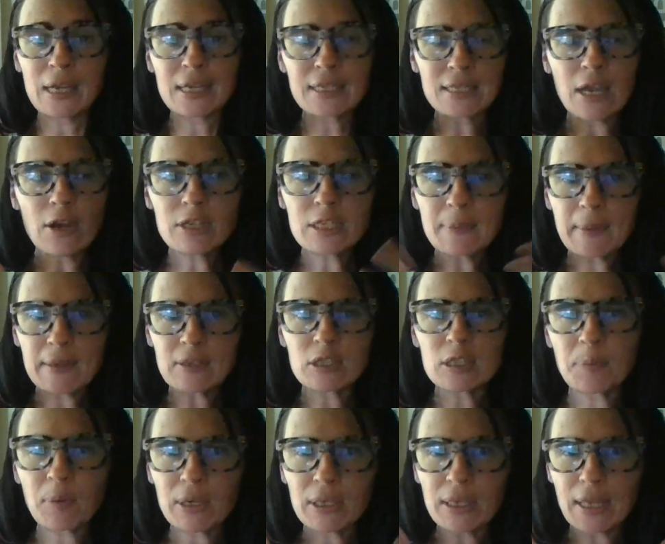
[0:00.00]
Because I heard it's about
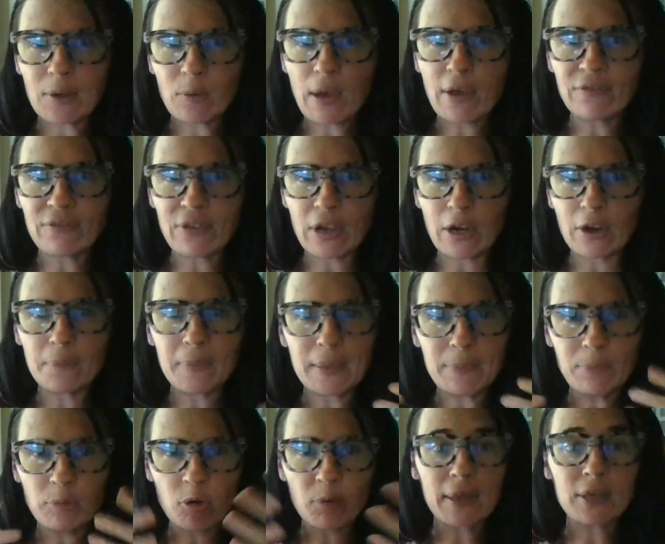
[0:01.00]
to spread like wildfire.
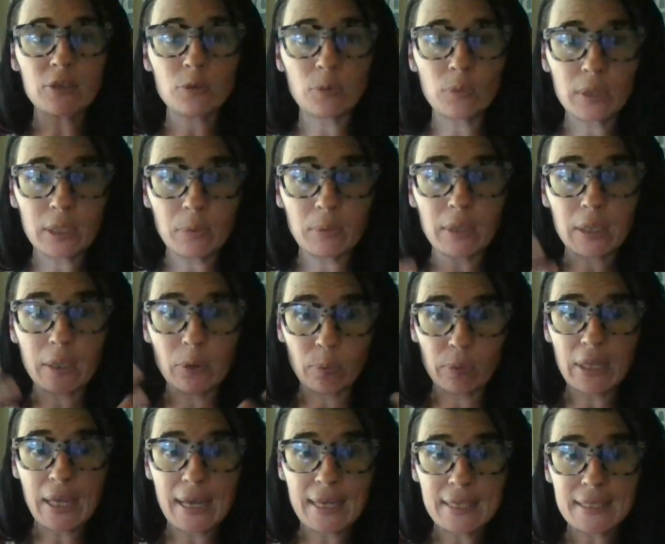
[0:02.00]
People are about to really, really
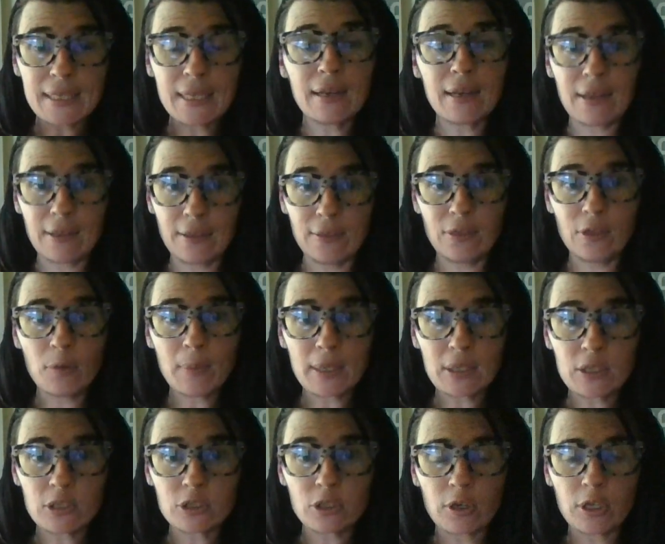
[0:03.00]
realize it, and they're
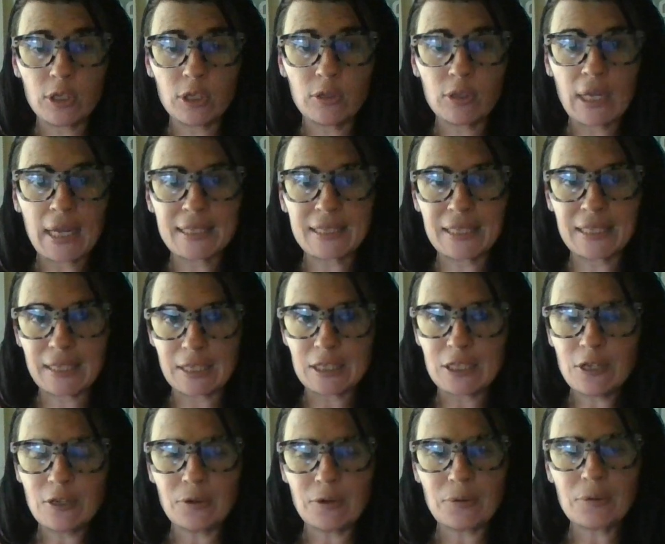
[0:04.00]
about to start utilizing it
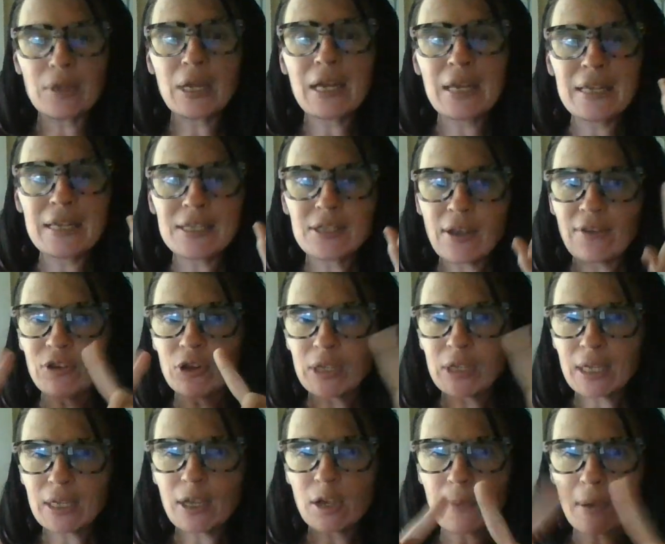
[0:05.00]
too. So I feel
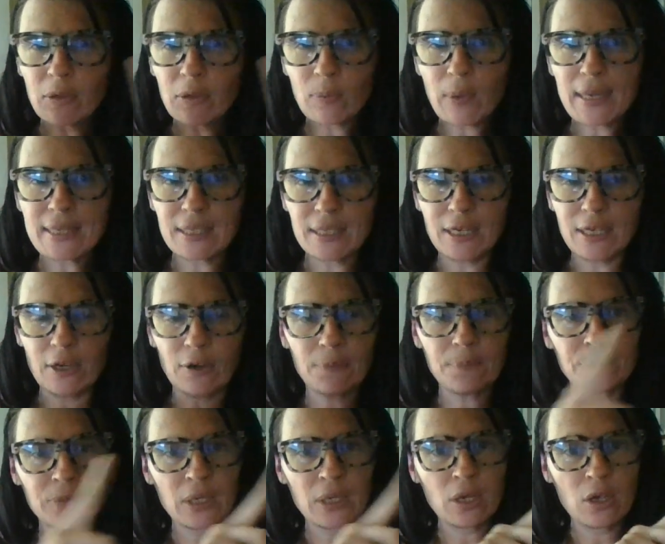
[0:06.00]
it can go both ways in here.
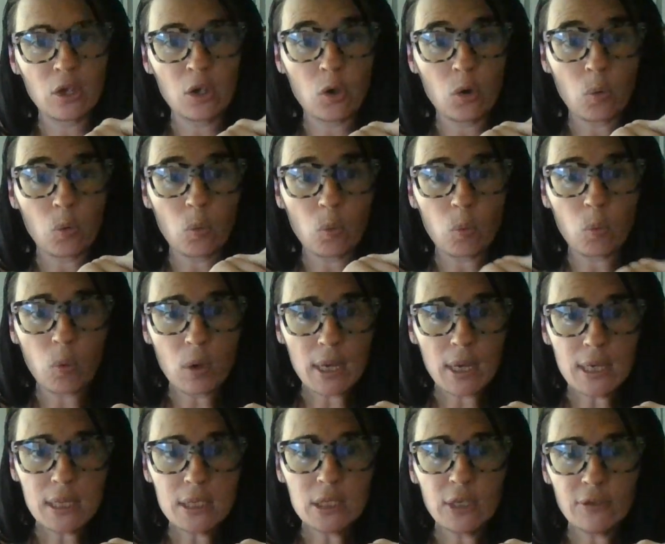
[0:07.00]

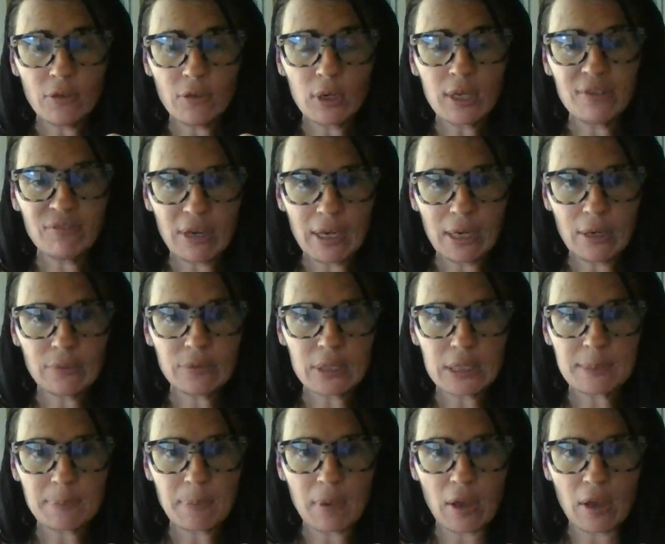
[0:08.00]
One, you've already found
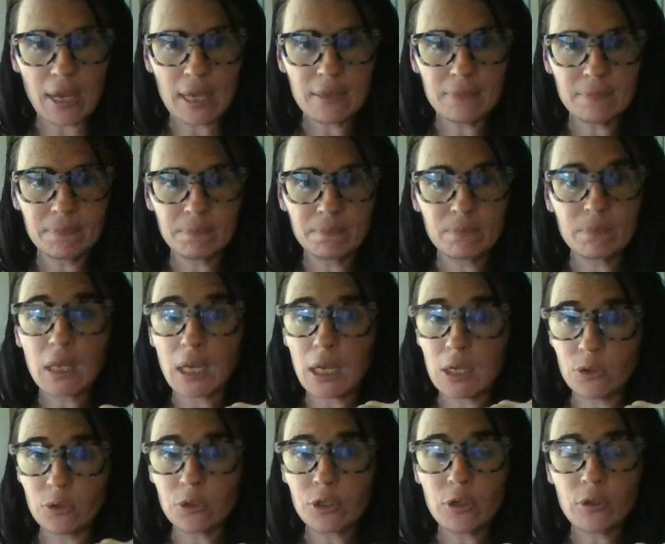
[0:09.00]
the spot
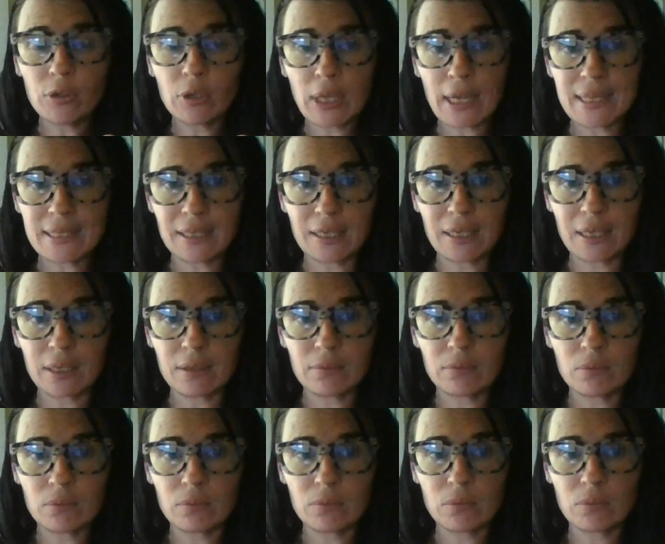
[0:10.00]
and you're utilizing it.
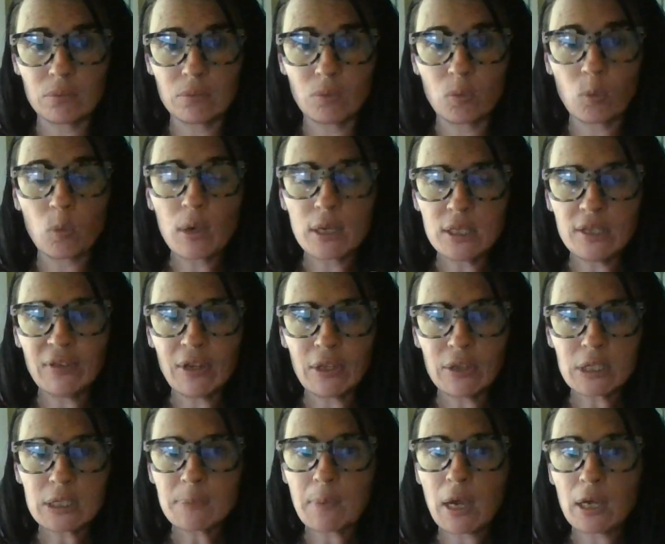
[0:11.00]
One, you
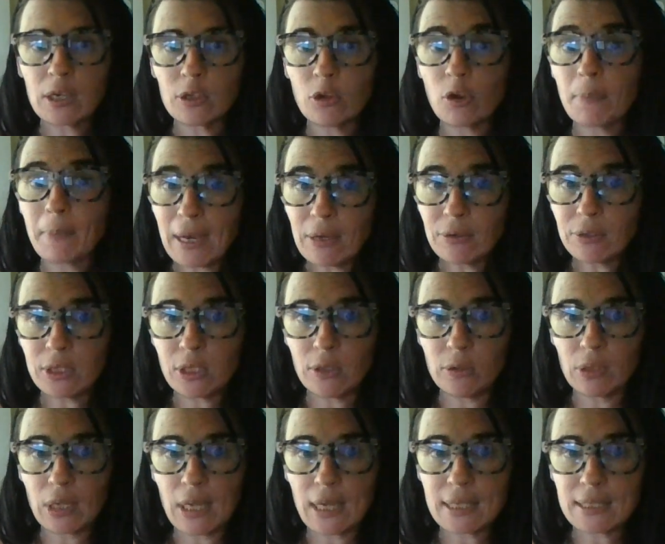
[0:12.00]
found the spot, you're about to
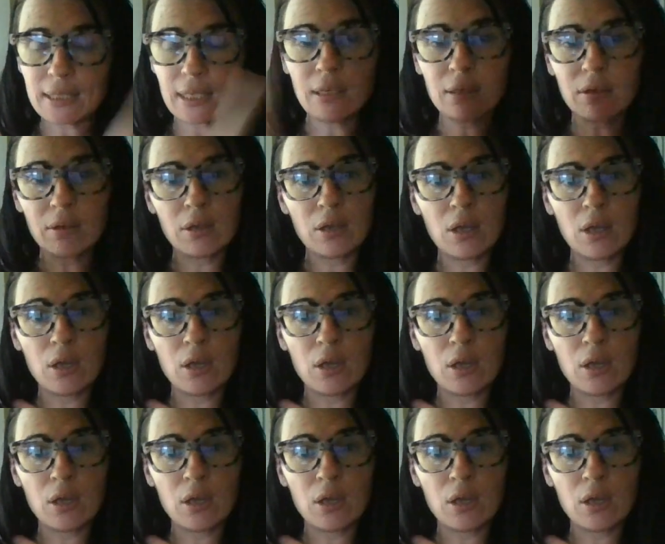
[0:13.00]
utilize it.